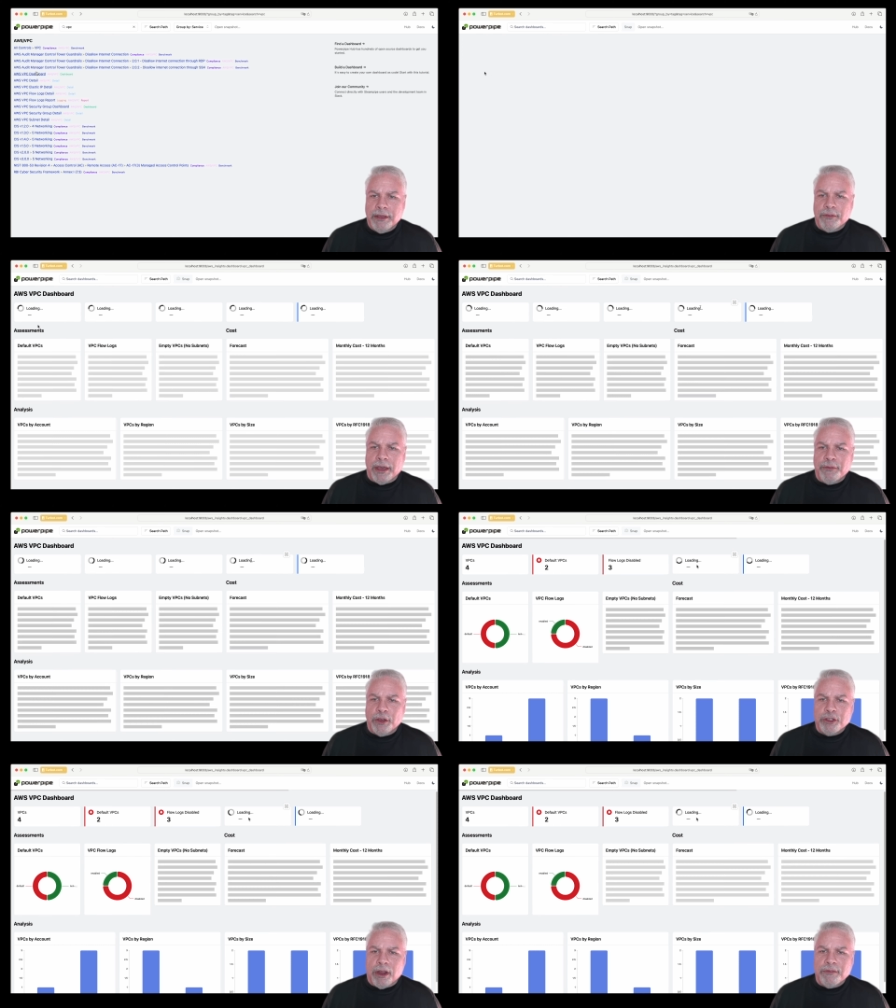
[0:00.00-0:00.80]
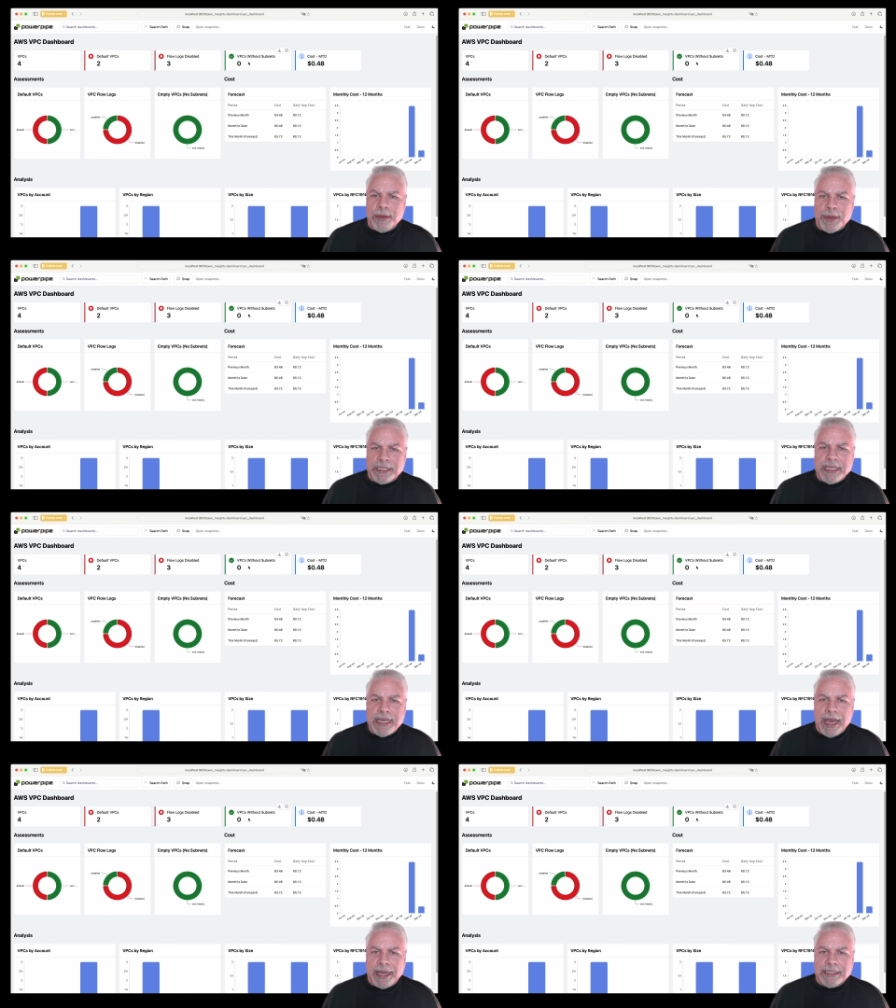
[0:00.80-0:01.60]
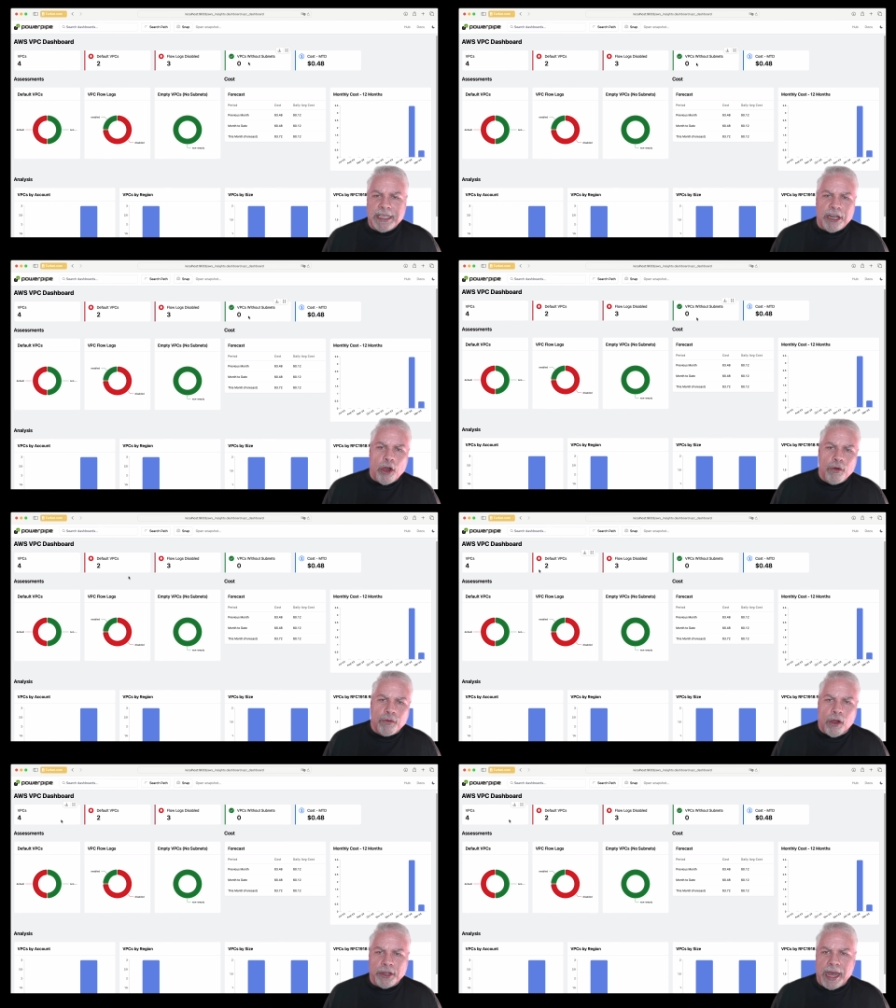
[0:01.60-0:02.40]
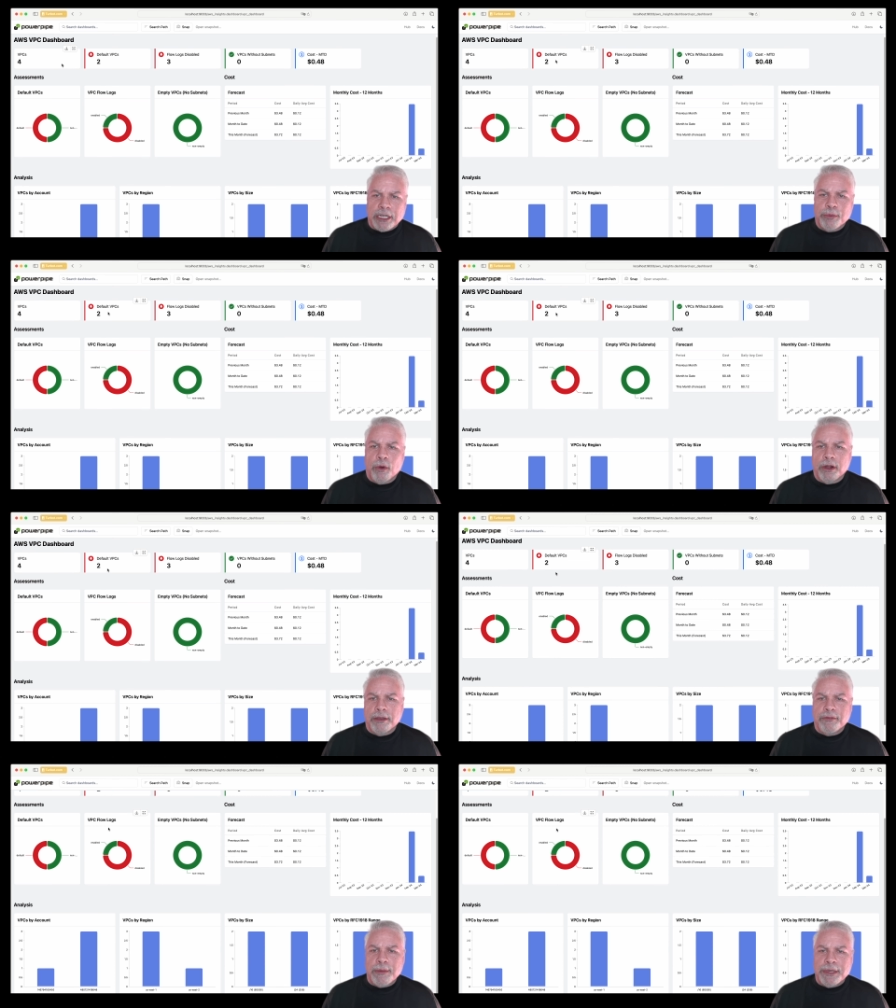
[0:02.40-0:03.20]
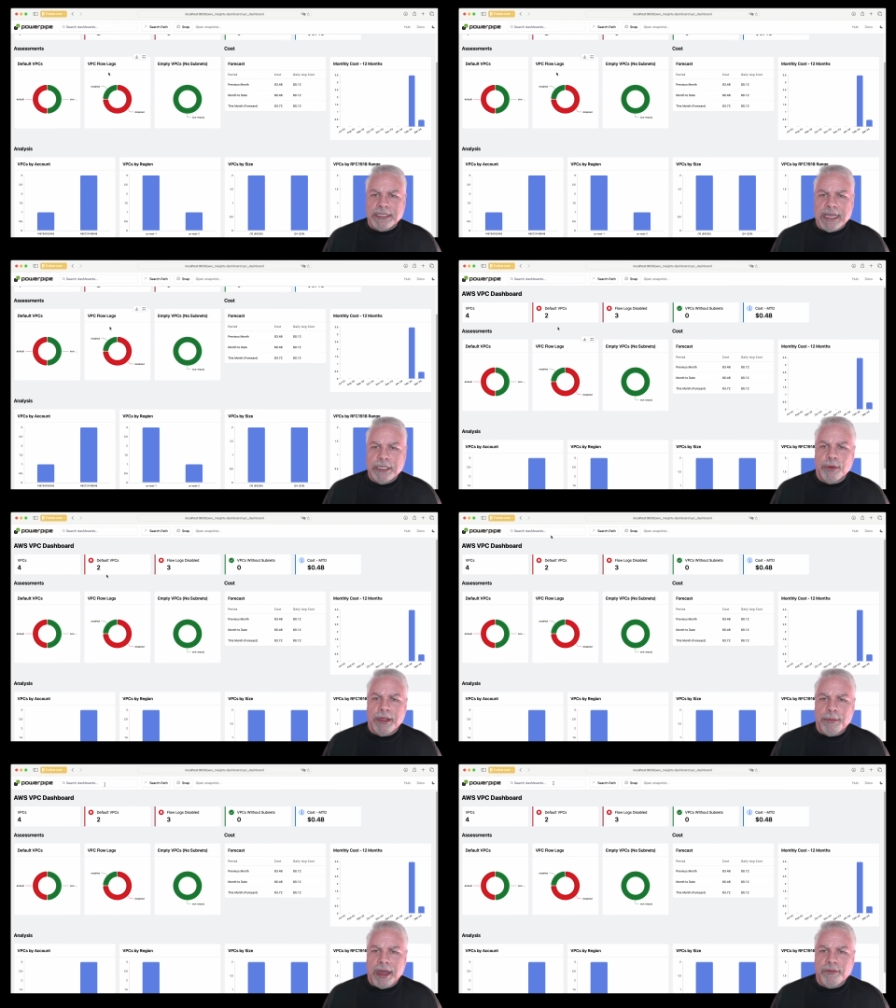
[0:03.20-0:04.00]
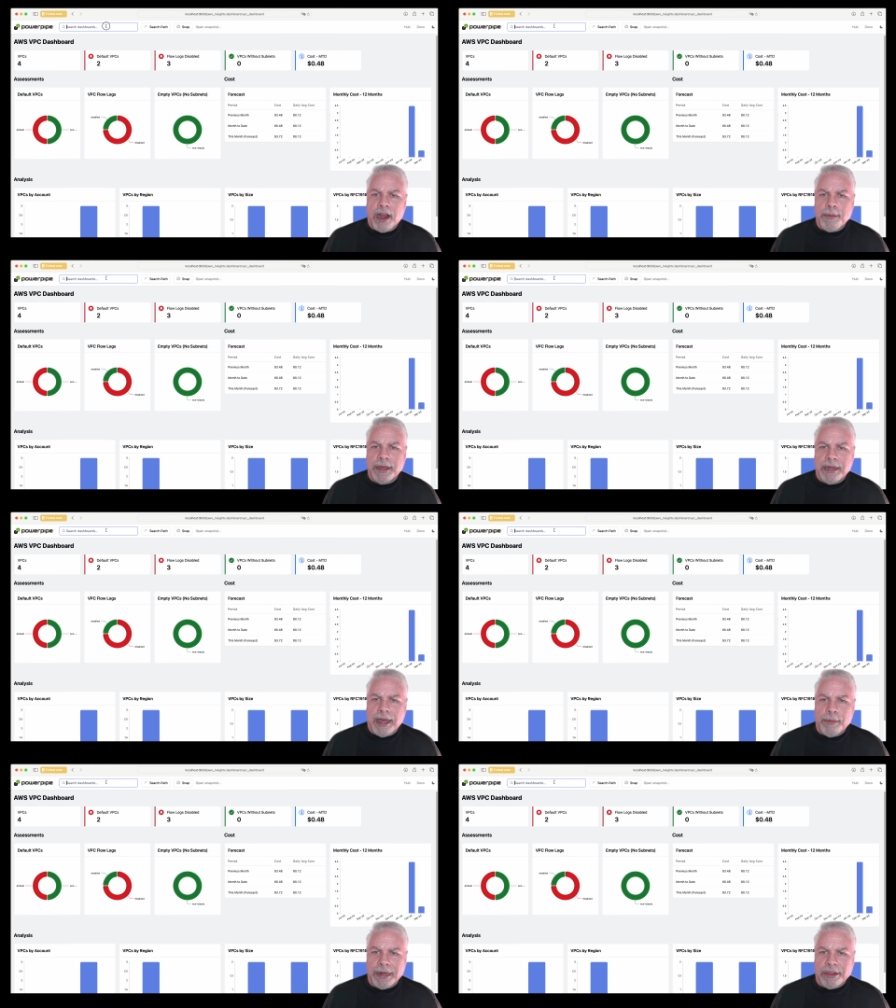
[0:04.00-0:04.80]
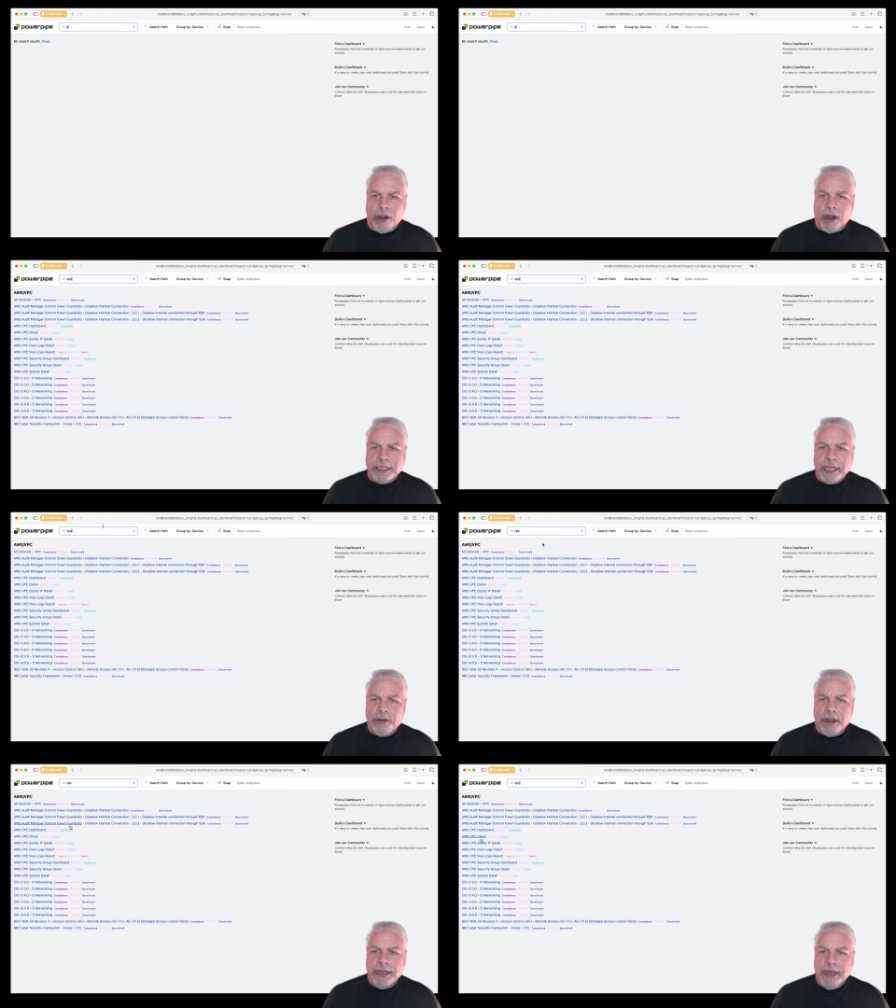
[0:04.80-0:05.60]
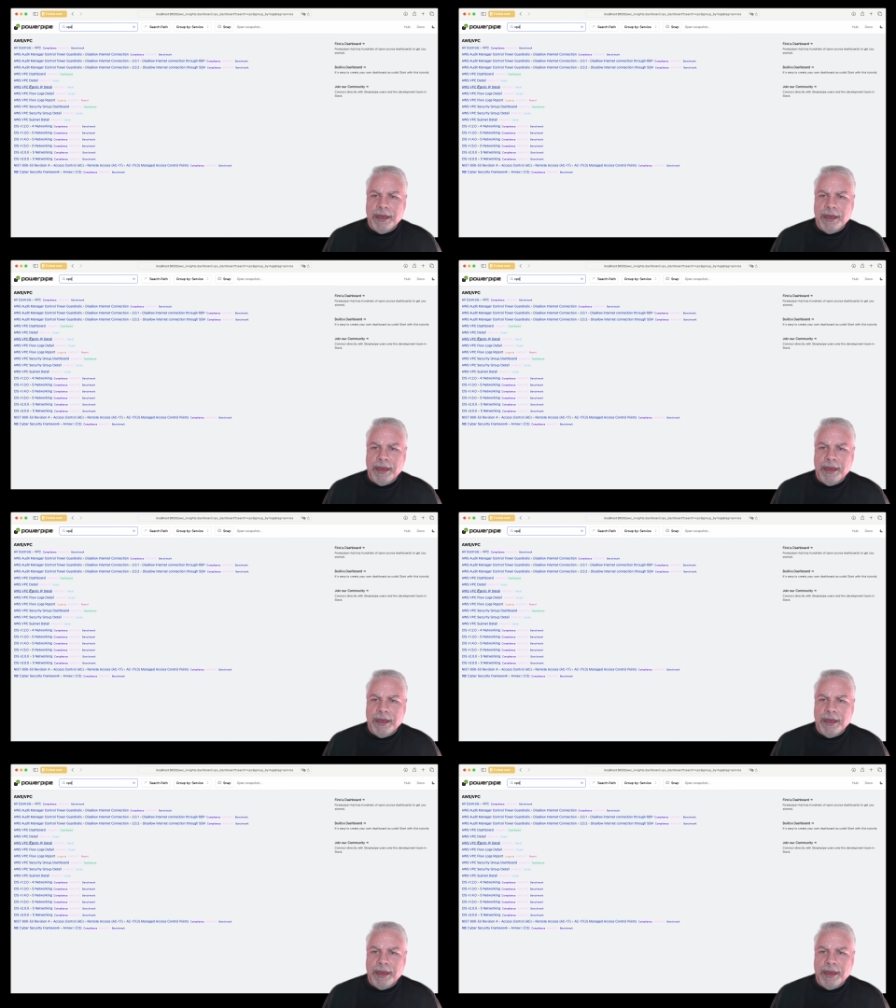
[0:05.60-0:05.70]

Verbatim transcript: If I filter on VPC, I can see an overall dashboard of VPCs within my environment, how many there are, etc.